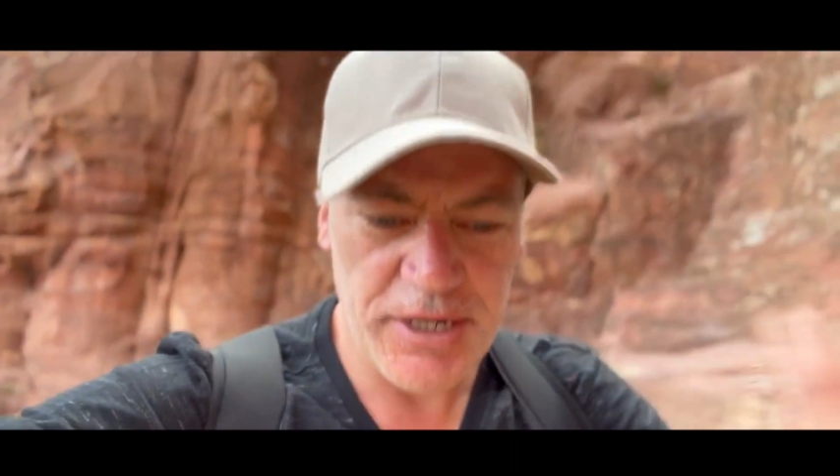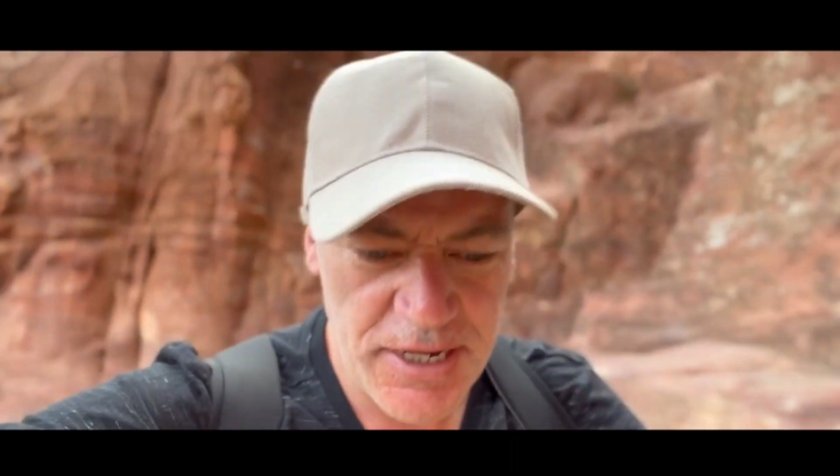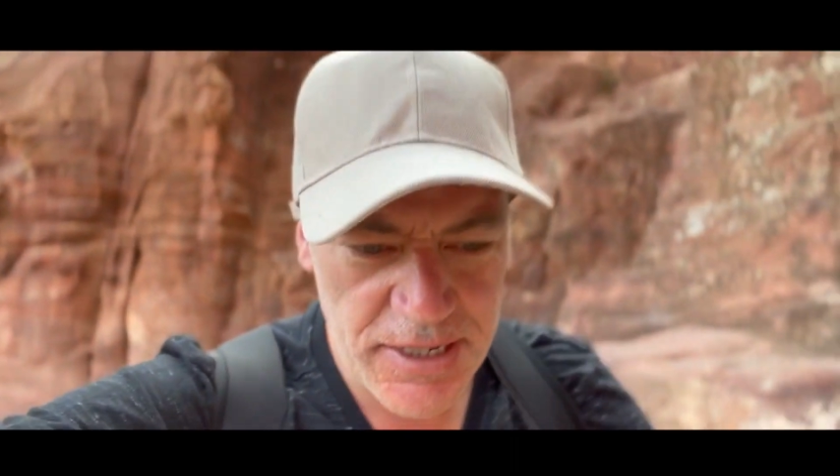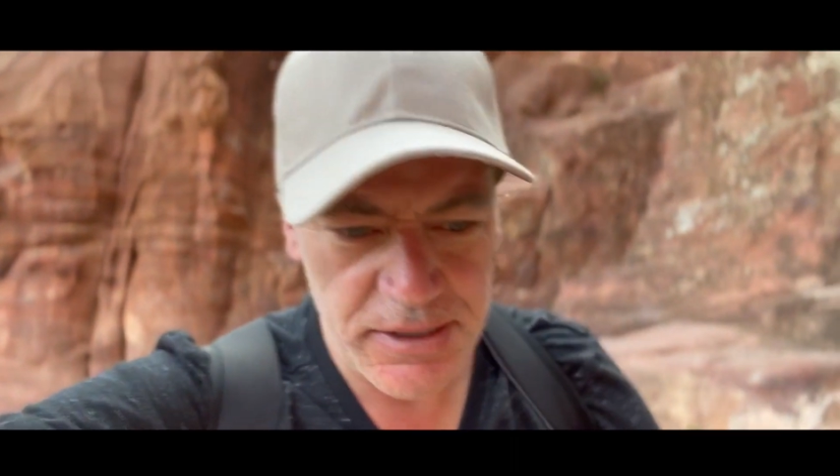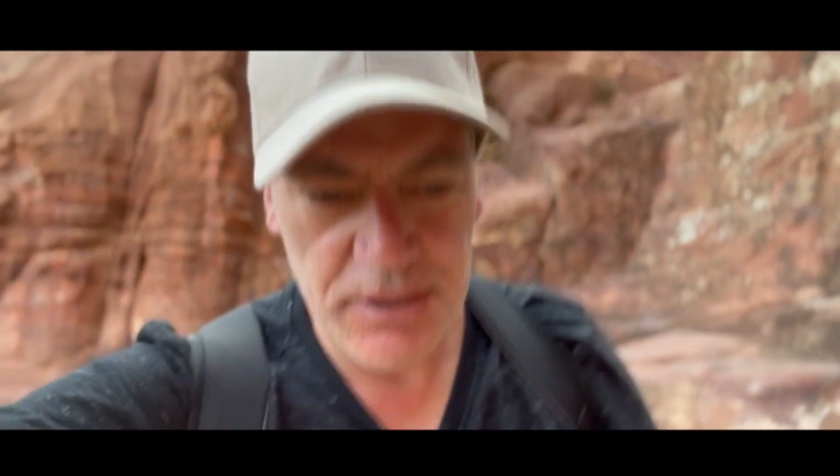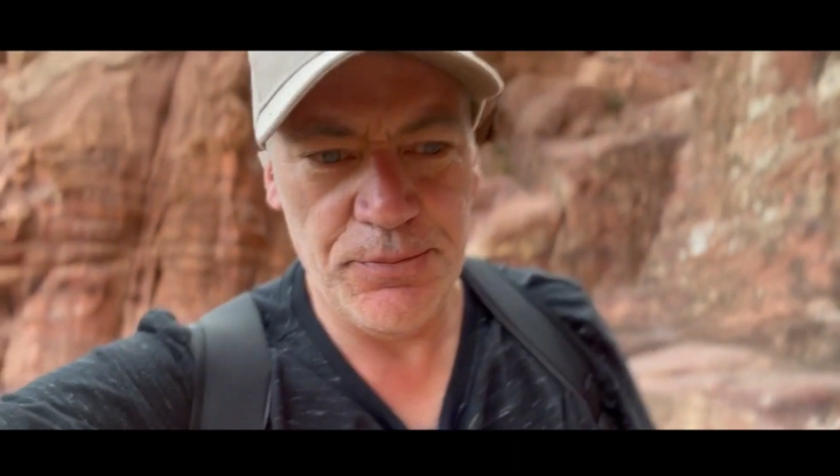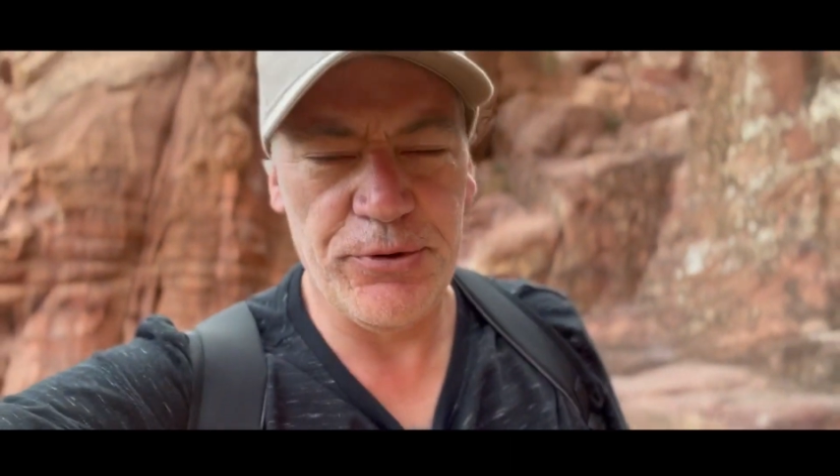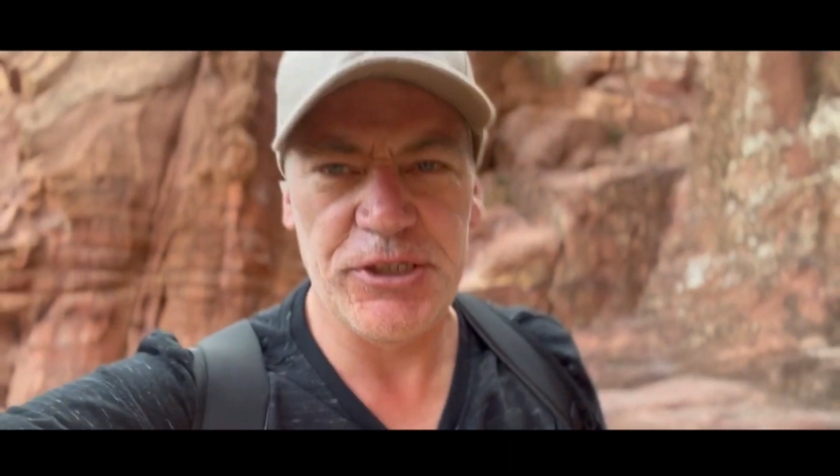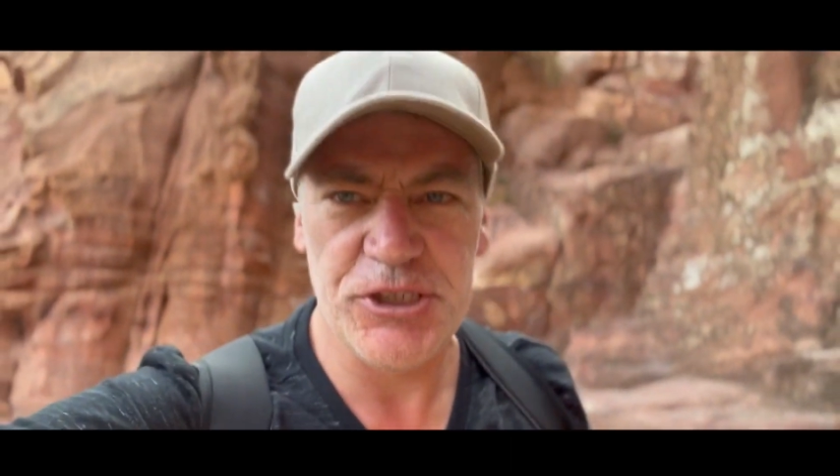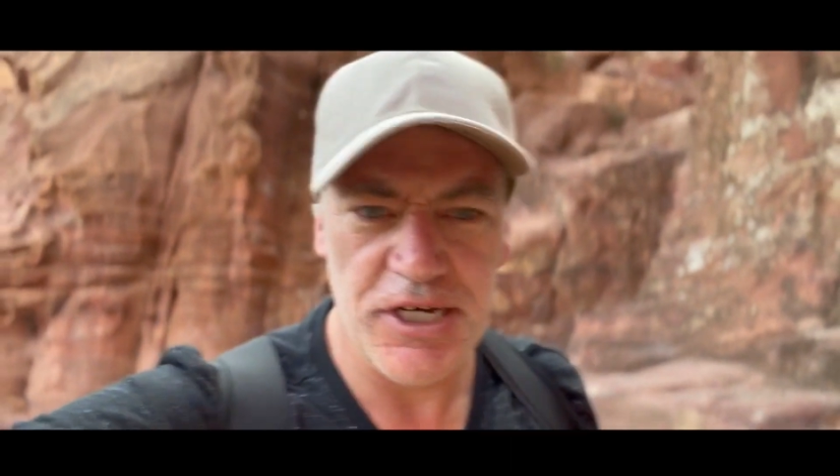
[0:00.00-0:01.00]
a hat,
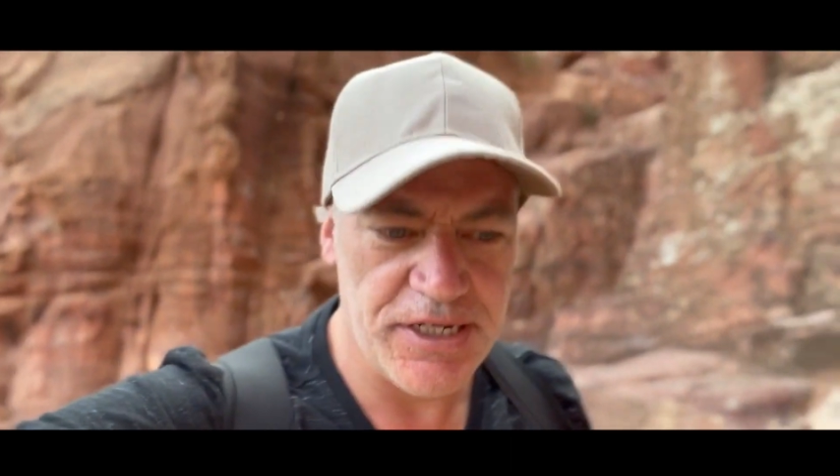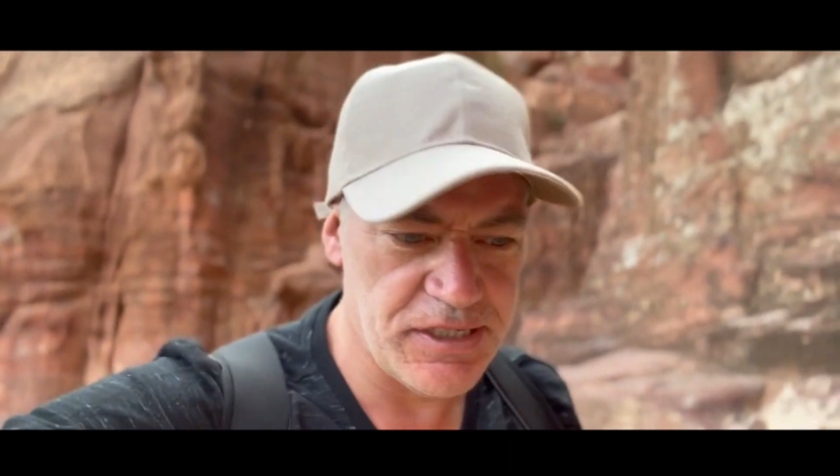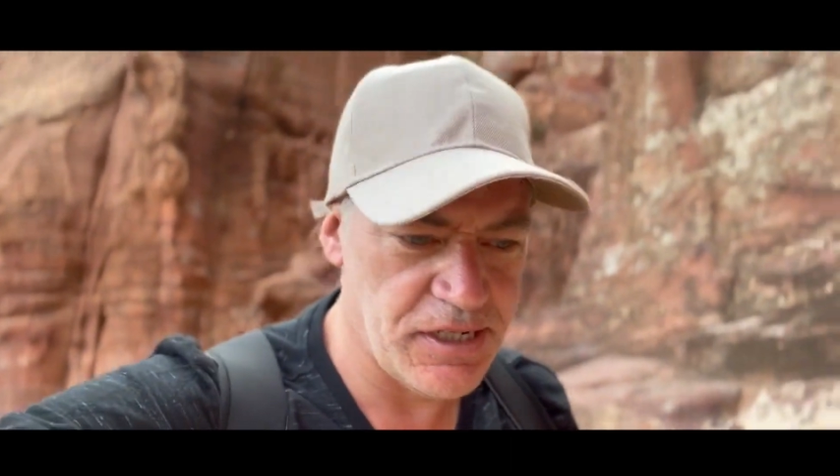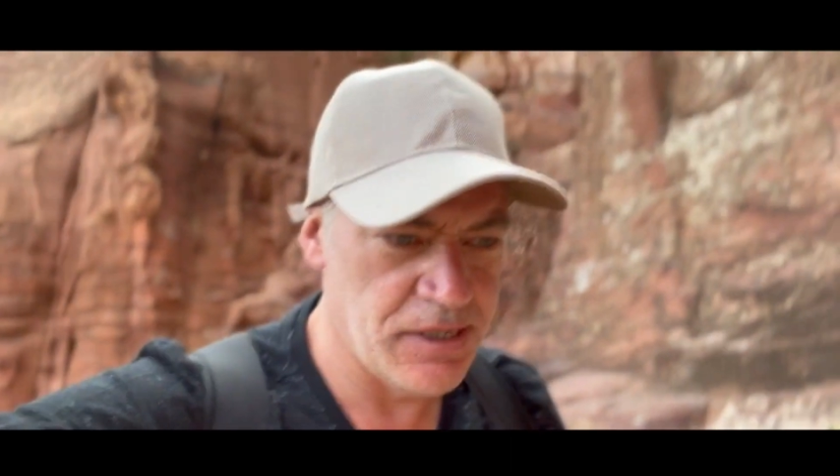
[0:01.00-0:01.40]
bring shade.